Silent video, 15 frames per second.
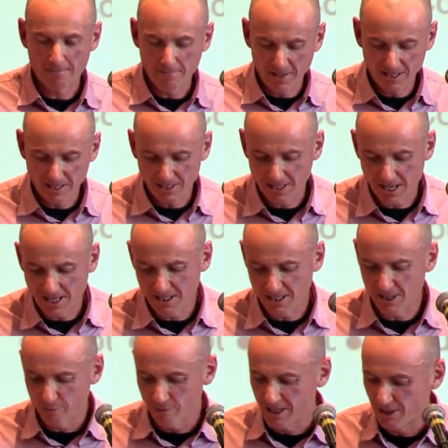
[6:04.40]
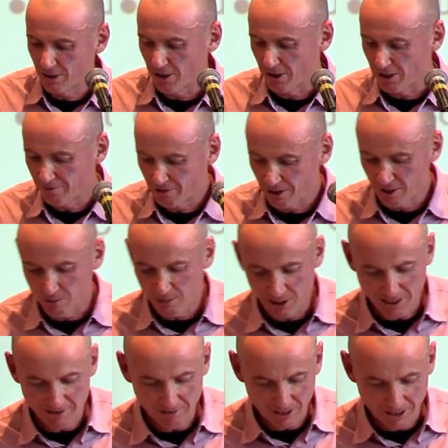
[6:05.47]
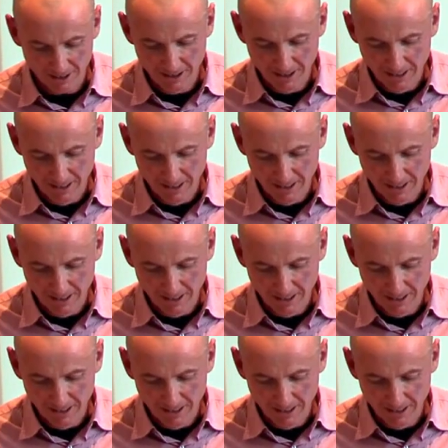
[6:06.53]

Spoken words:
that's their research, if you can believe it.